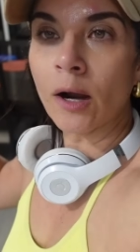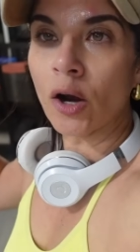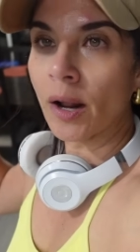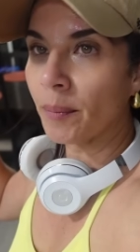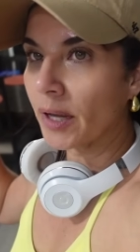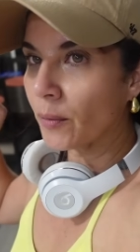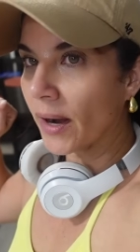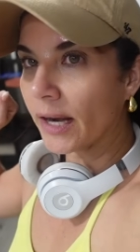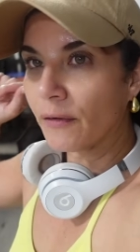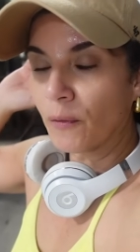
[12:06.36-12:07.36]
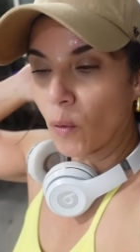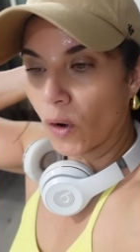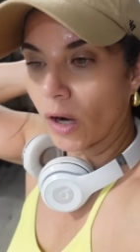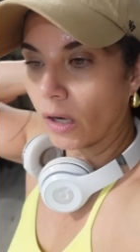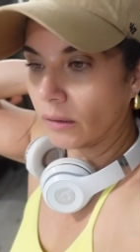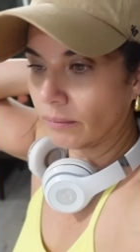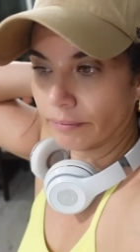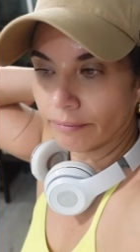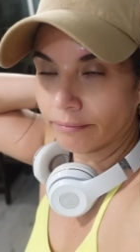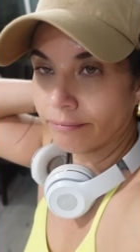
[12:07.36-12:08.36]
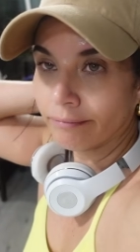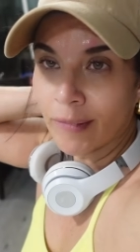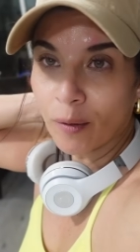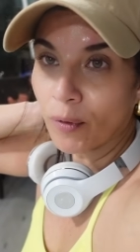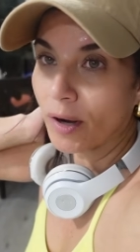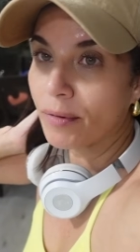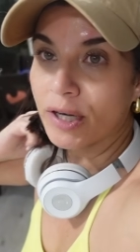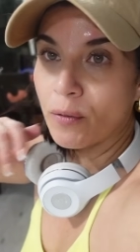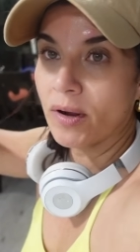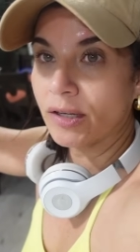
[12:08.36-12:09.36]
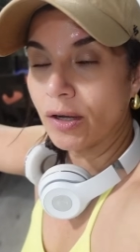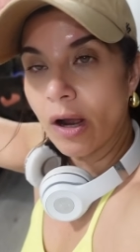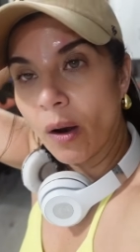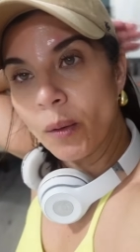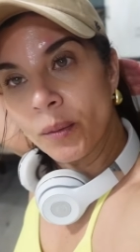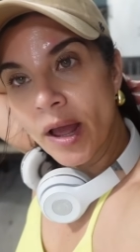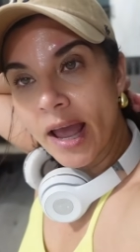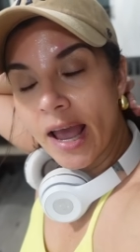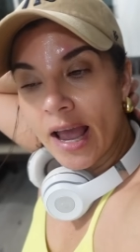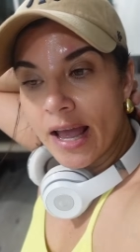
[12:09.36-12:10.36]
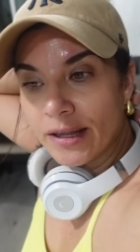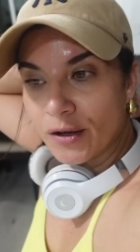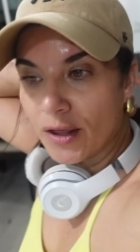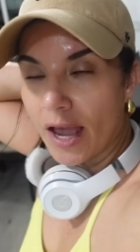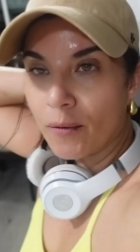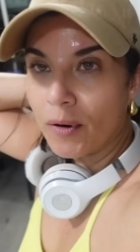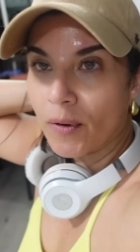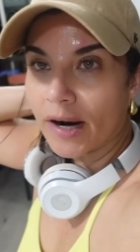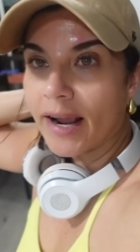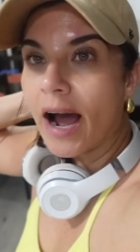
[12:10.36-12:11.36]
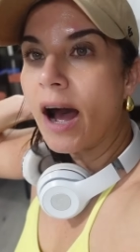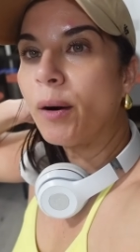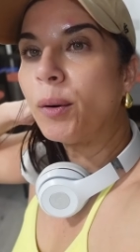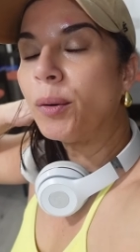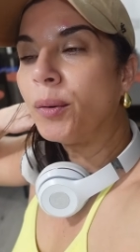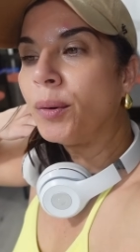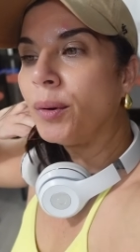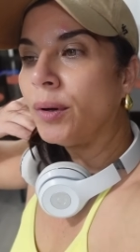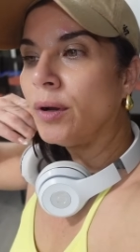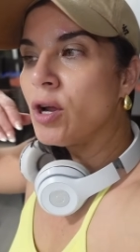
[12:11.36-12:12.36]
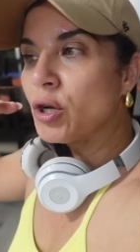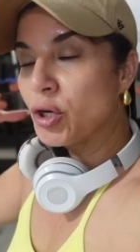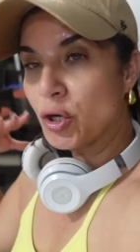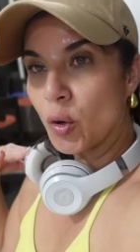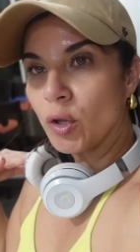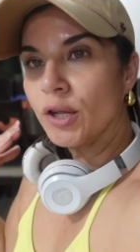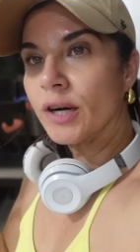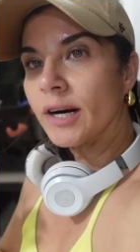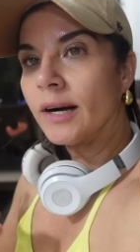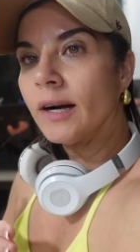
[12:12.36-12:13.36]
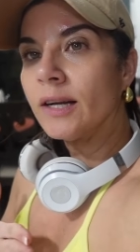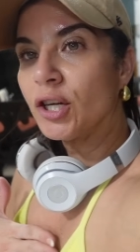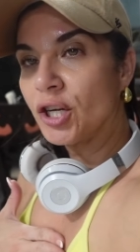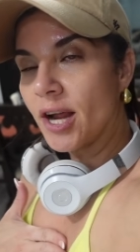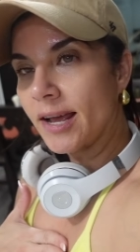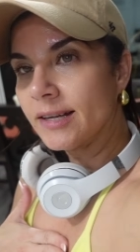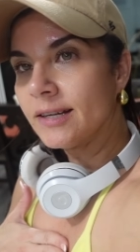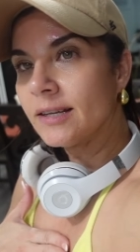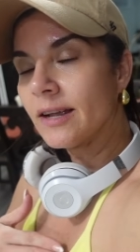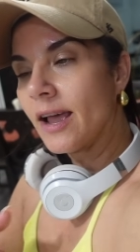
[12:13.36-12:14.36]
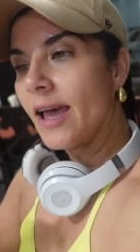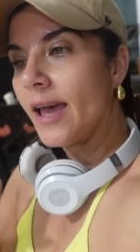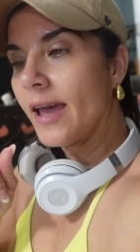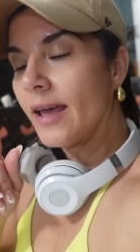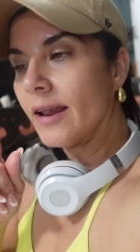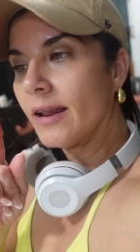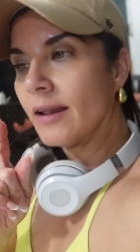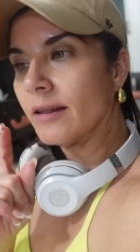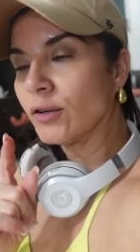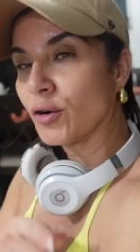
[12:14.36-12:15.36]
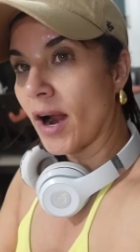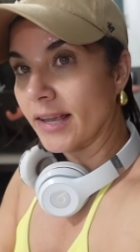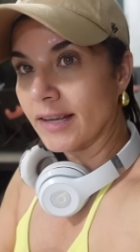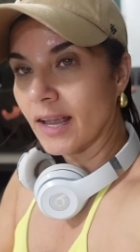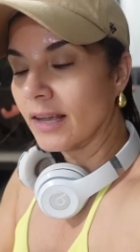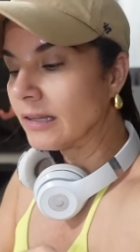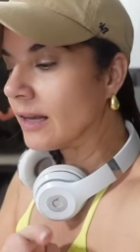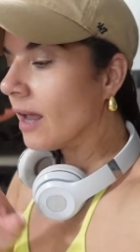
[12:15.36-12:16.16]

gonna be ready for whatever she wants to go. Today we work cow, shoulder, chest, and tricep.